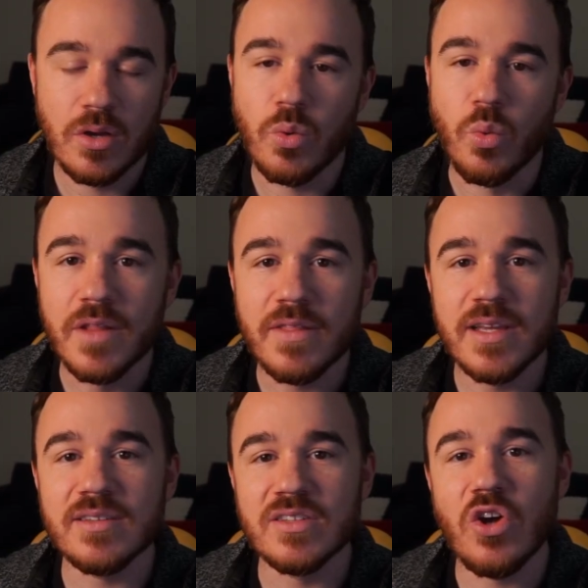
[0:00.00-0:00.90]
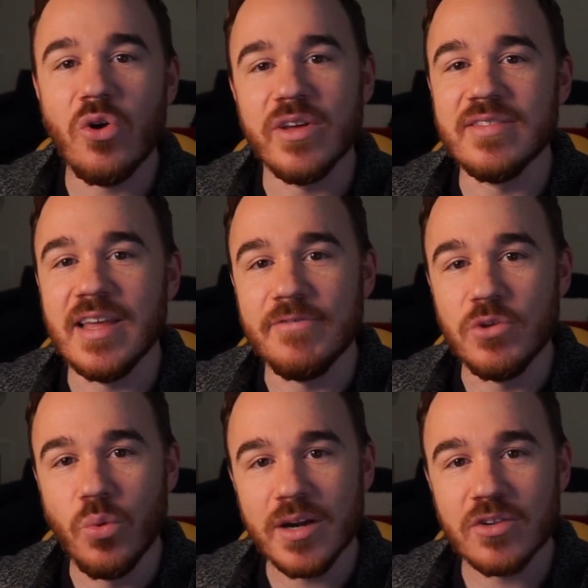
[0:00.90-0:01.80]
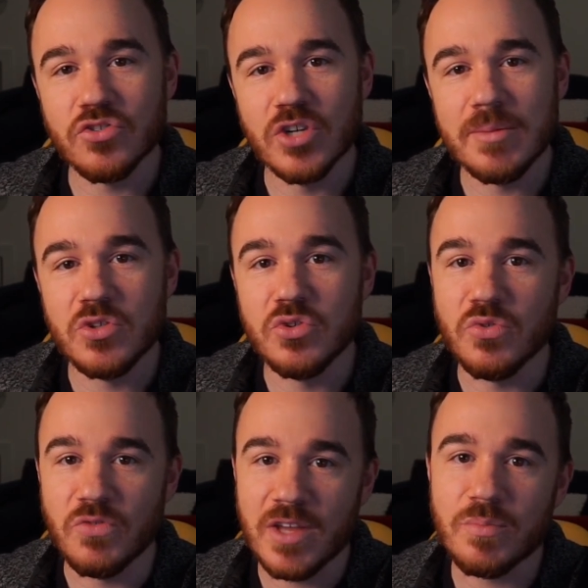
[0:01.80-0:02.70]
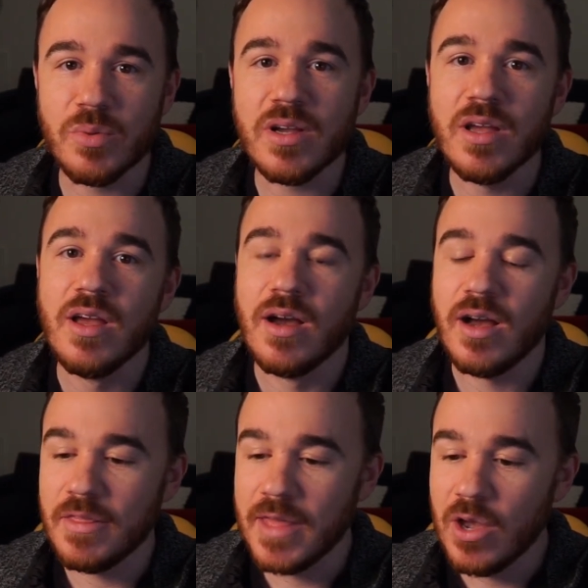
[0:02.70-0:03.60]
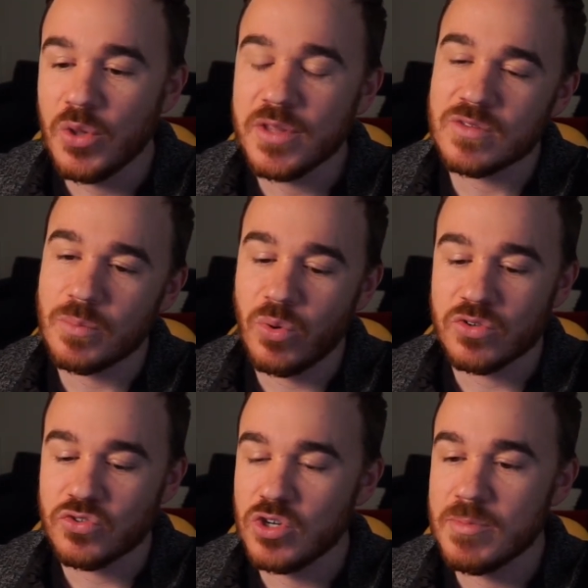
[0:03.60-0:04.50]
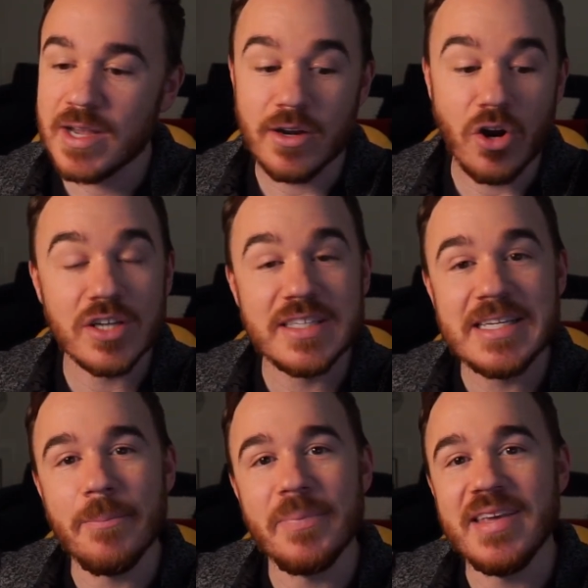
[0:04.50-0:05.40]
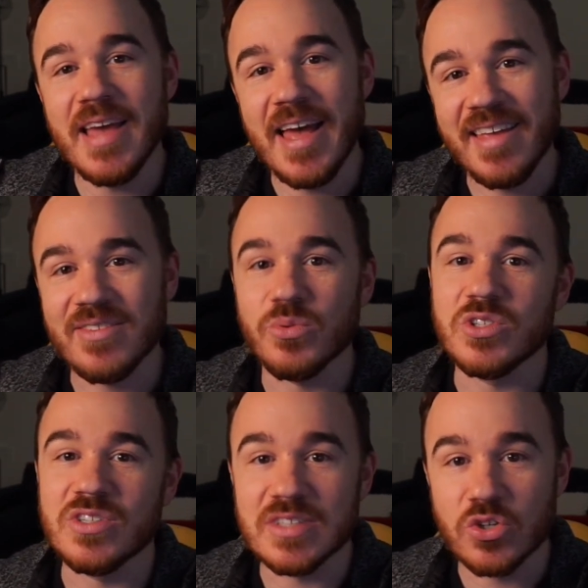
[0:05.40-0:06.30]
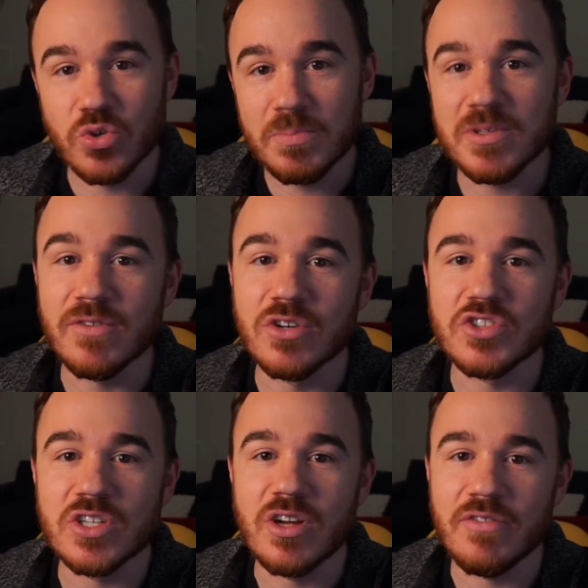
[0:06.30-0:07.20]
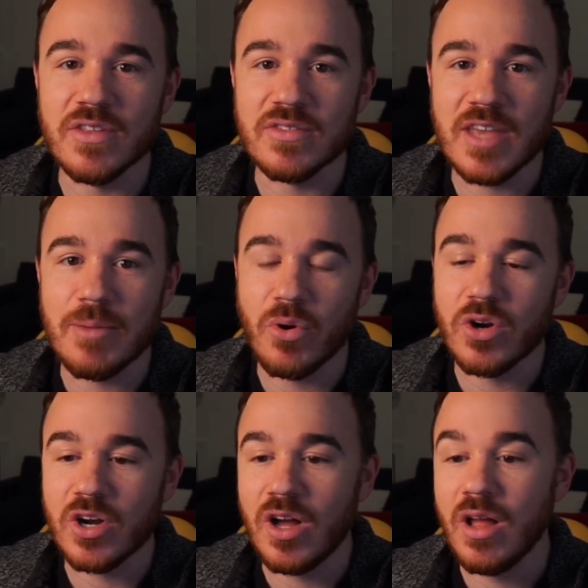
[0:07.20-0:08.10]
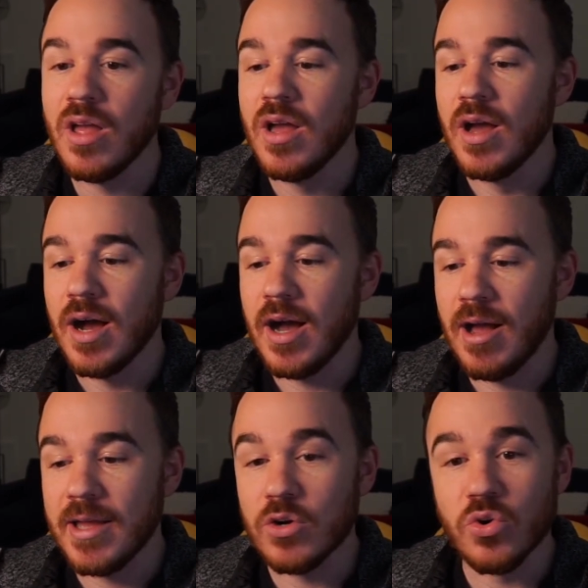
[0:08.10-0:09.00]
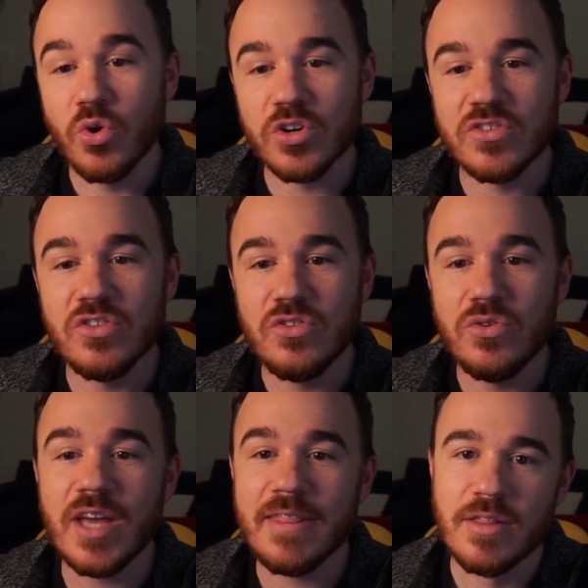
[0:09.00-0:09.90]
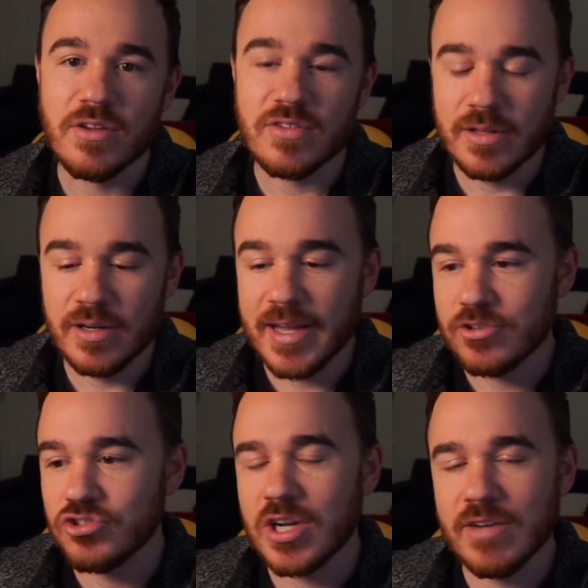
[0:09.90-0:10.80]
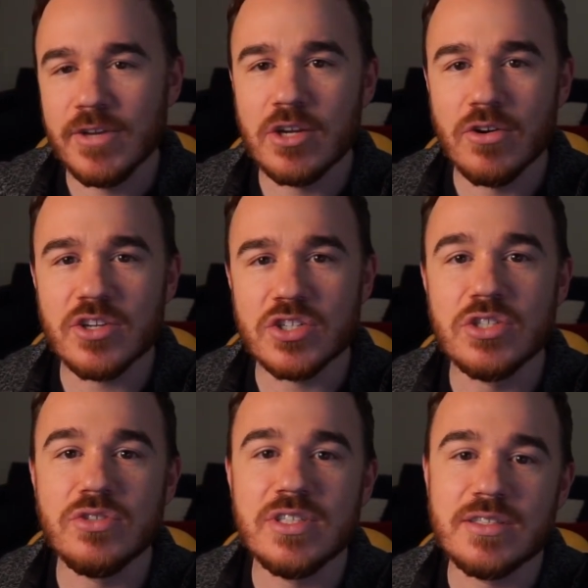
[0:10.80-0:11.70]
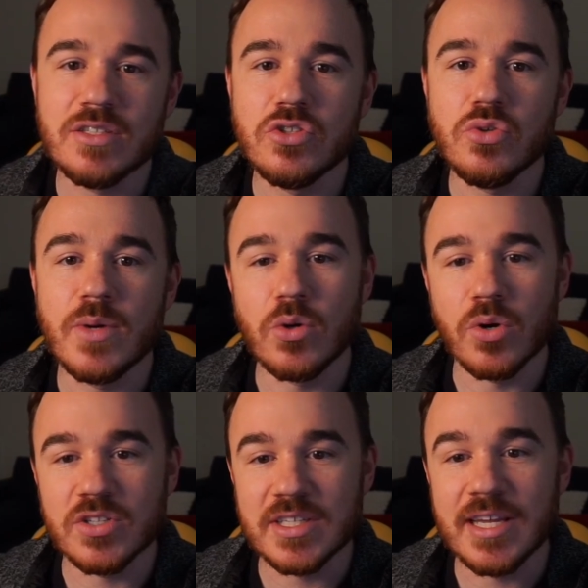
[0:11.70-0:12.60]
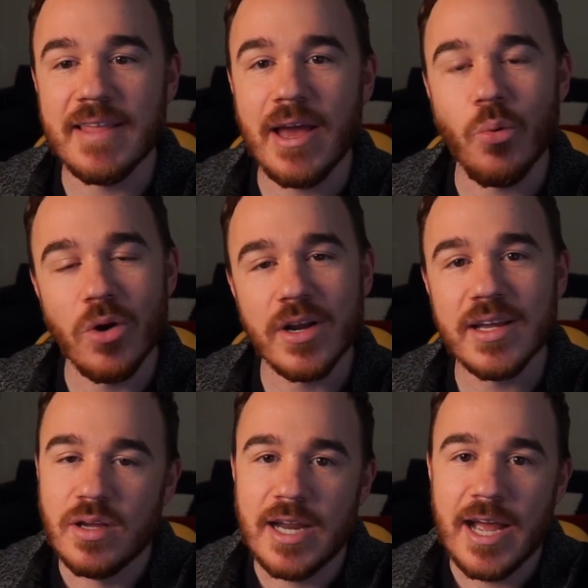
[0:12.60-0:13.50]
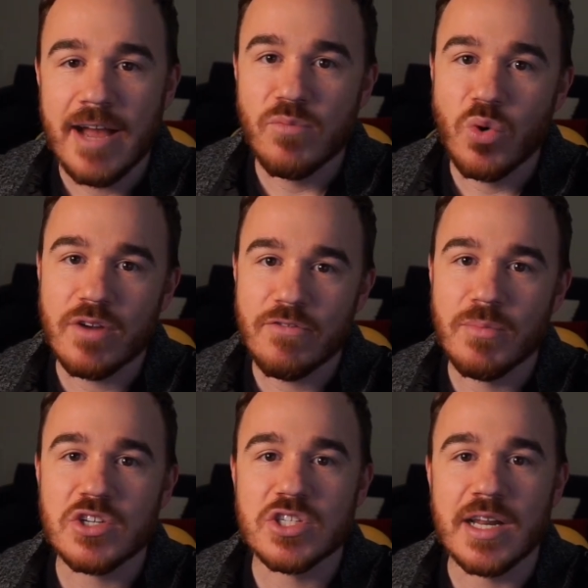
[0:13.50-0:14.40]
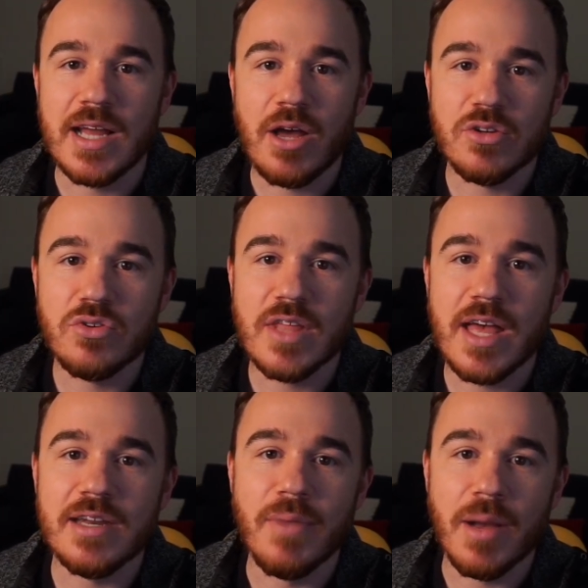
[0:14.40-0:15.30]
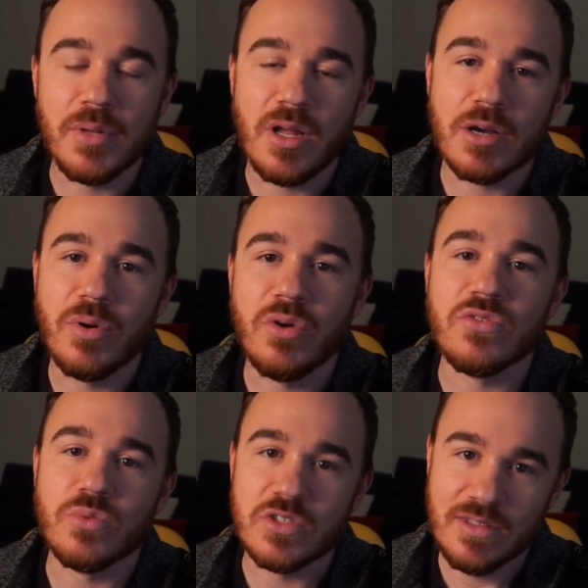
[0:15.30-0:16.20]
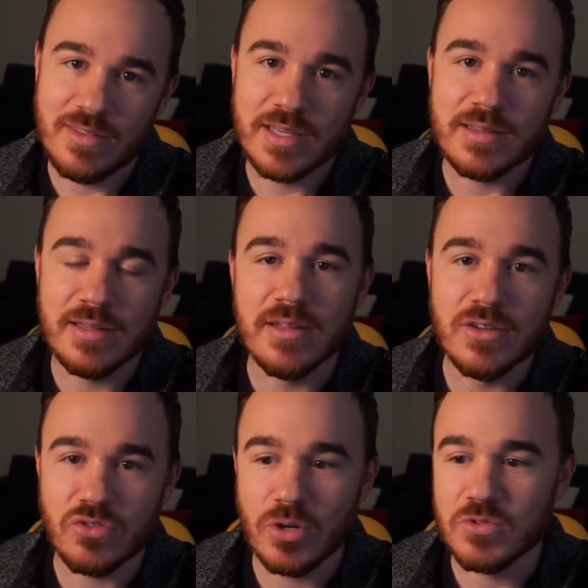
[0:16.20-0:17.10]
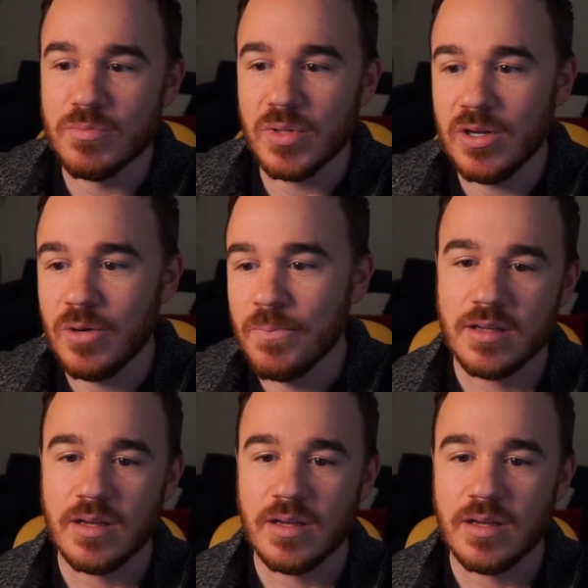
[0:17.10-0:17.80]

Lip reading: One thing to note is that if you want to stream to Facebook, they only support streaming on RTMP-S, which is an encrypted version of the same protocol. And in order to do that, there's a little extra configuration you need to do in order to get that working. And I have more information on how to do that in my blog post, which is linked in the description below.